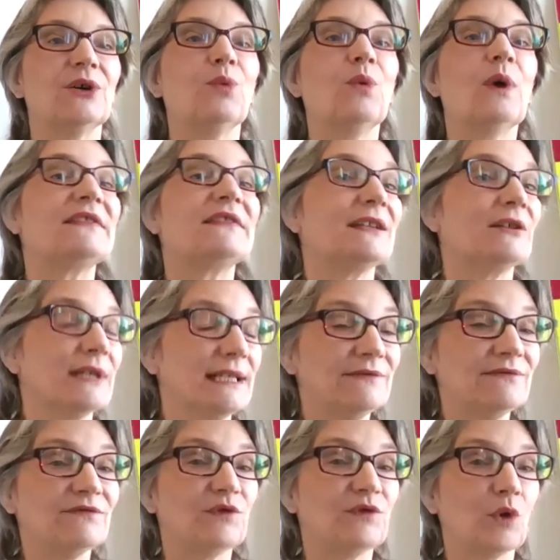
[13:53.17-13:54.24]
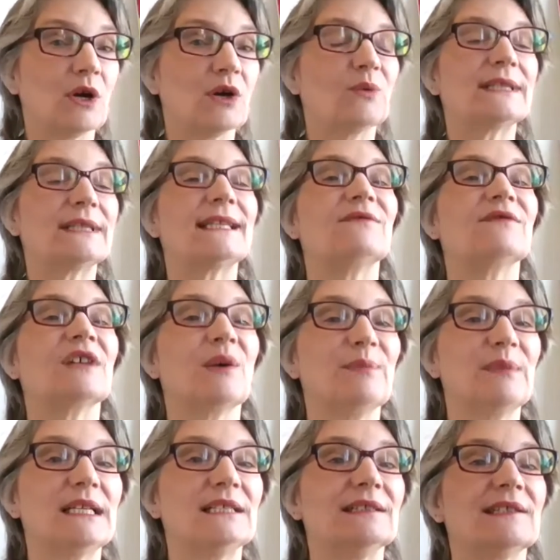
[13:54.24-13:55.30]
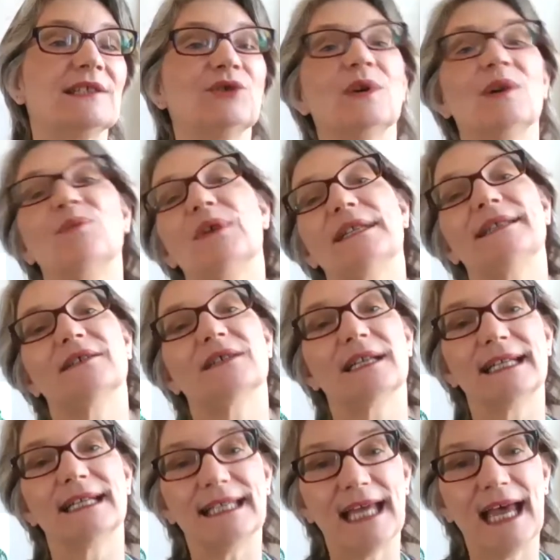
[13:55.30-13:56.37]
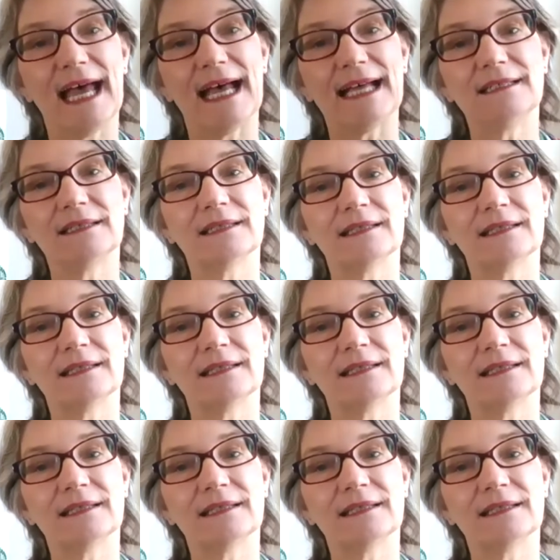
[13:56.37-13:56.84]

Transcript: what they're in for, what they've committed to, and what they're going to get.